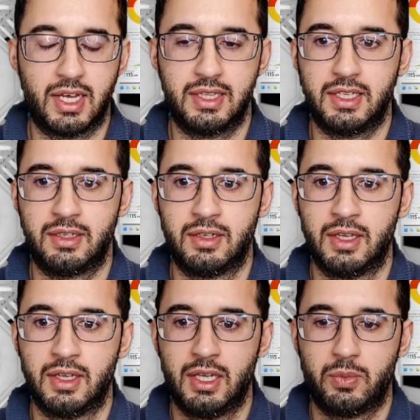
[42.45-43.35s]
and then
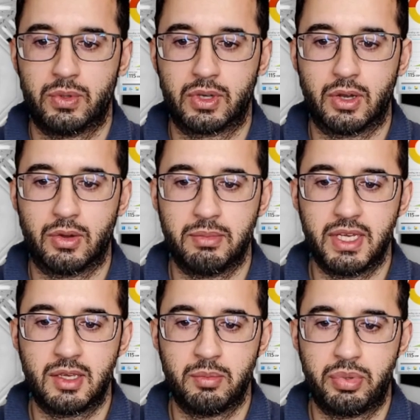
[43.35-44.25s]
we'll go and
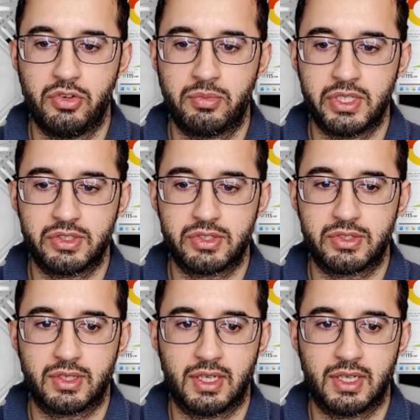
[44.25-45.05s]
make improvements.